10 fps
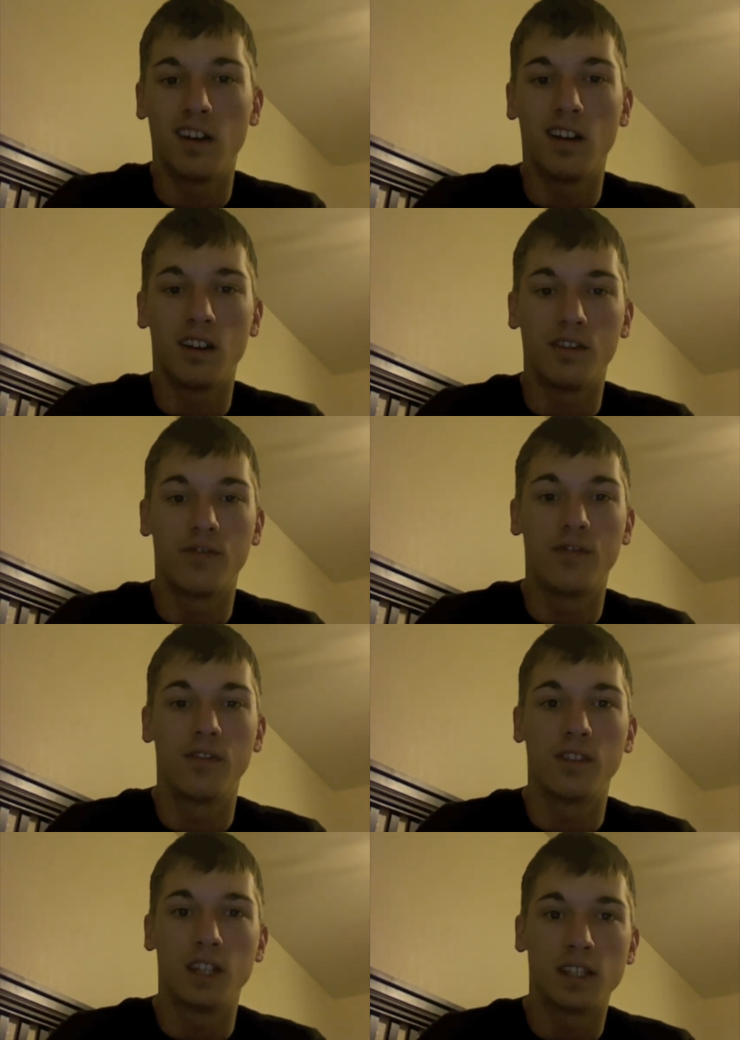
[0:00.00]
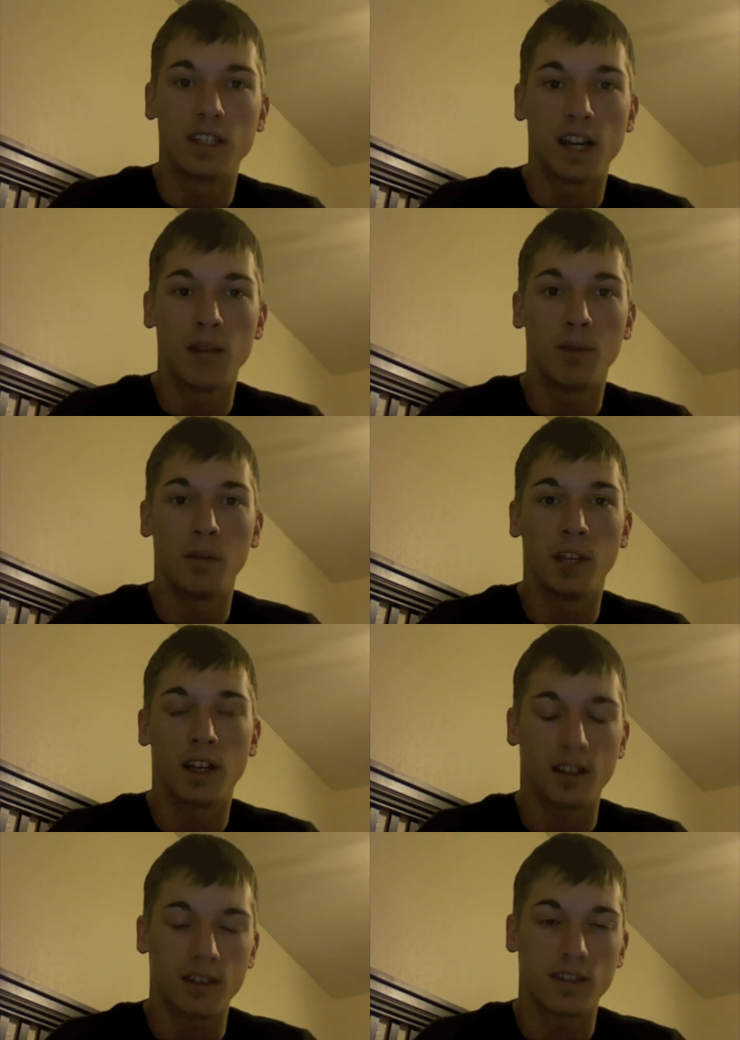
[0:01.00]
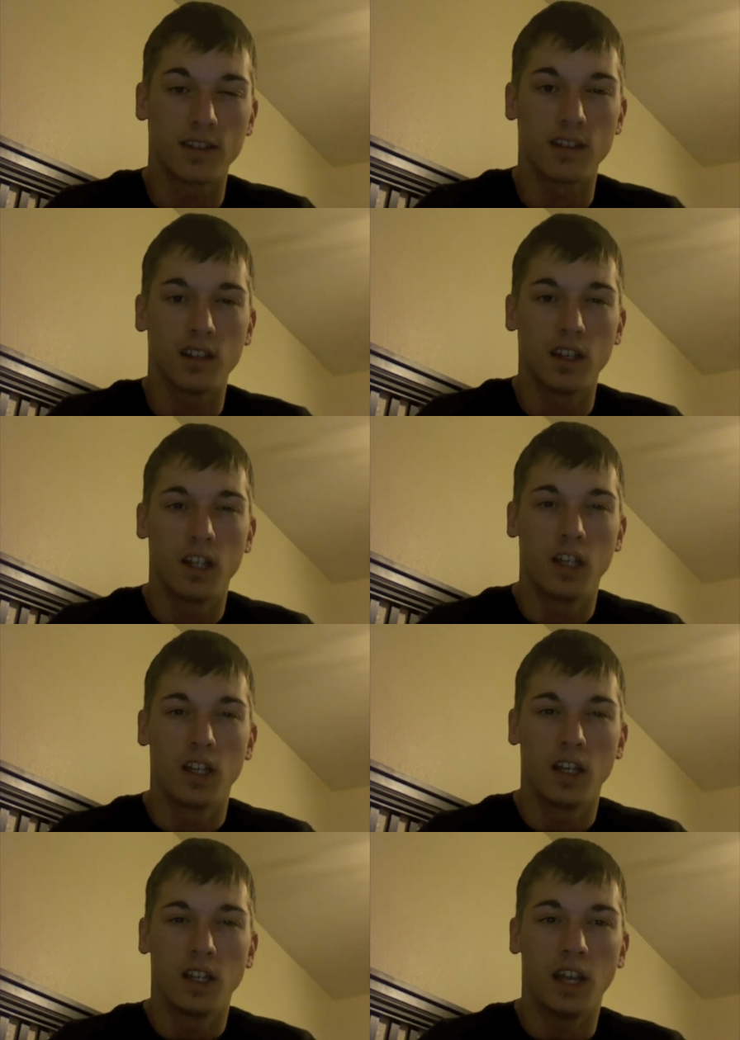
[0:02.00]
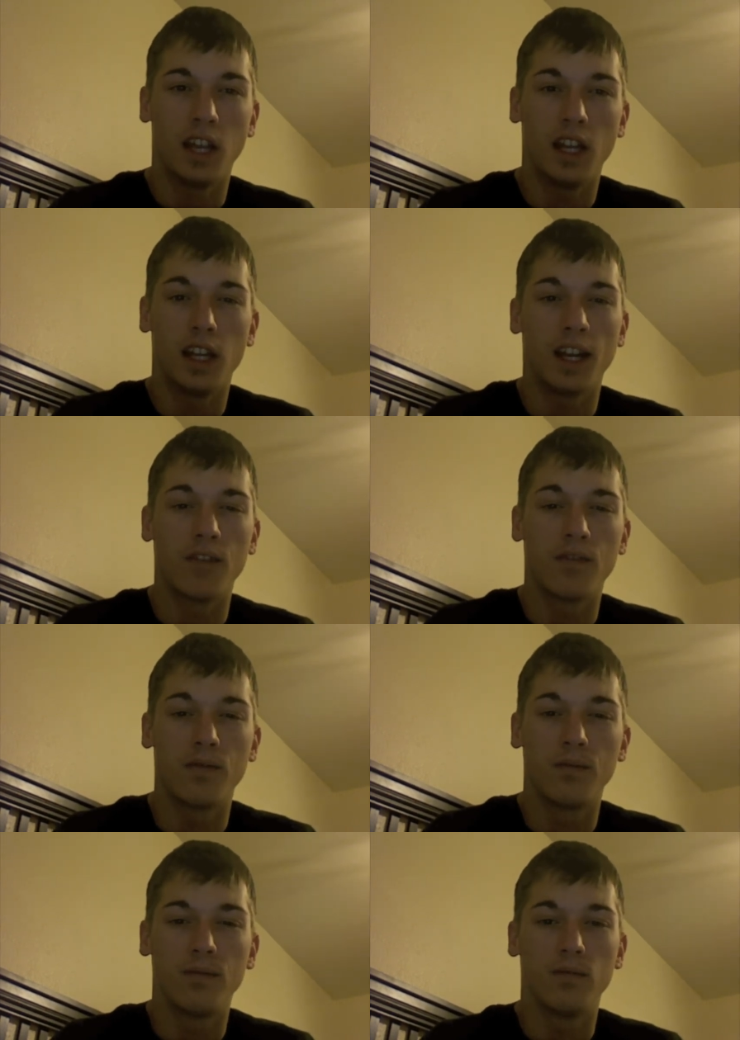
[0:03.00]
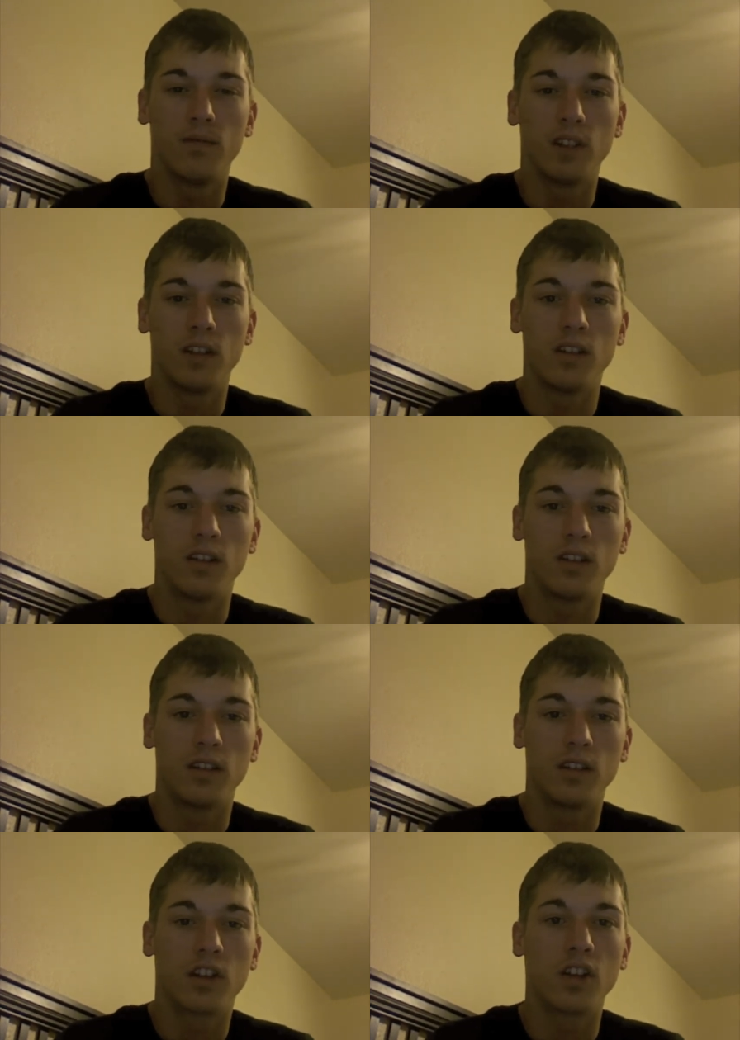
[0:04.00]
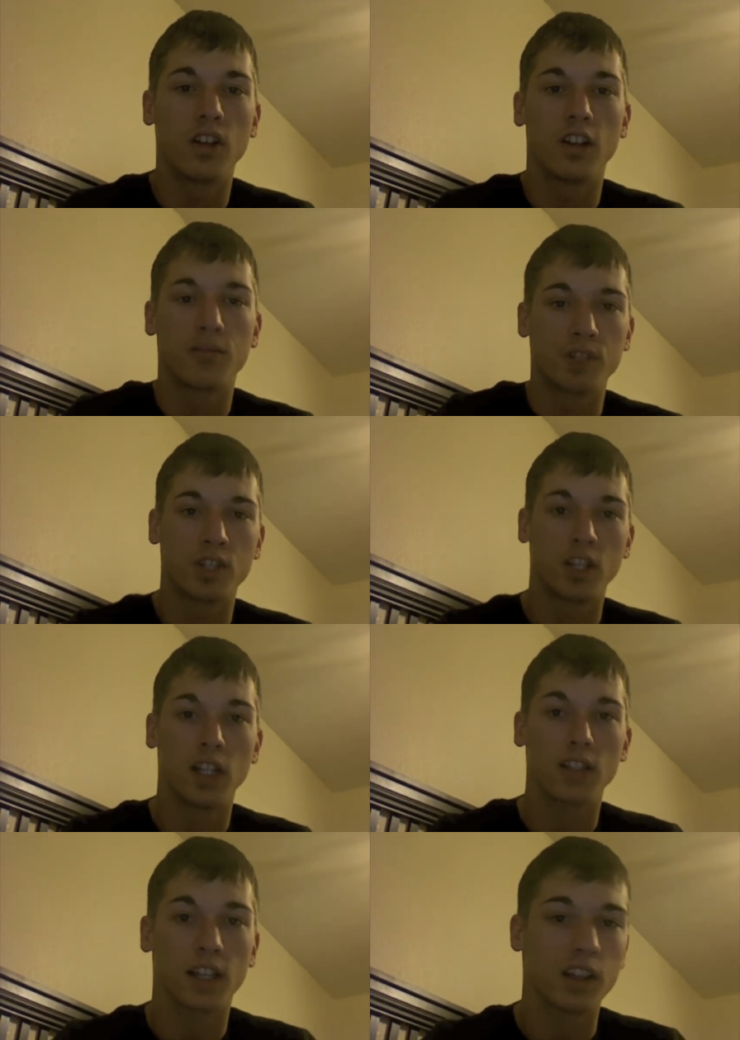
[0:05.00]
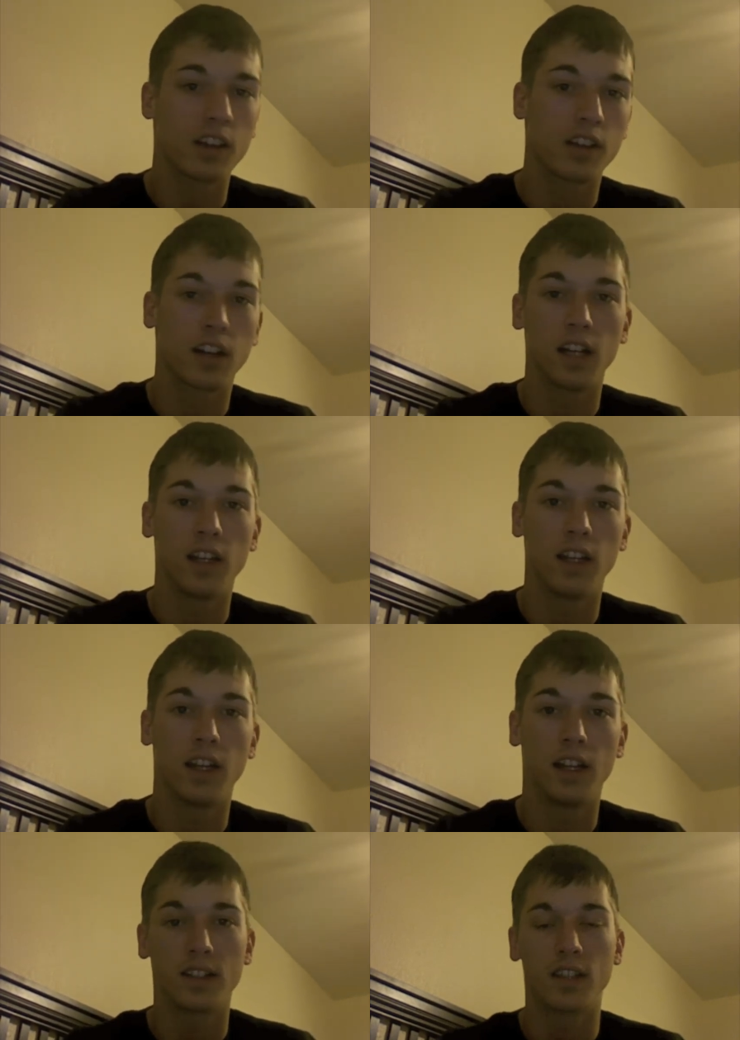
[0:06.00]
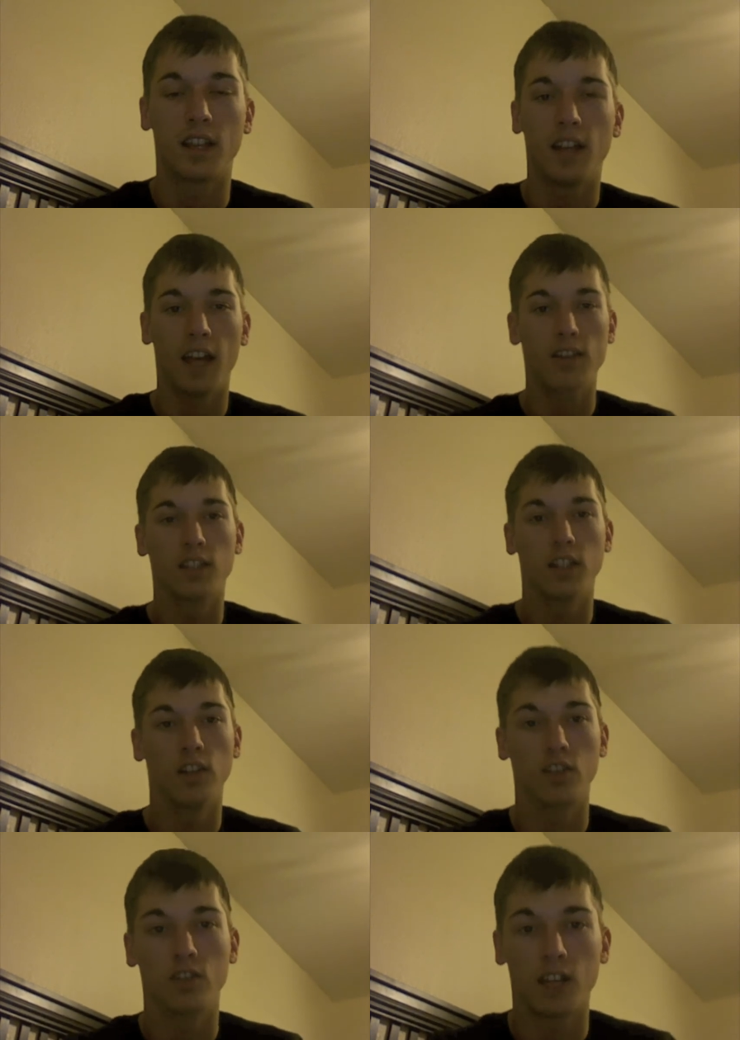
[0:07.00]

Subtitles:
of the design, but because he didn't have good enough machines like the other guy did, and his house didn't look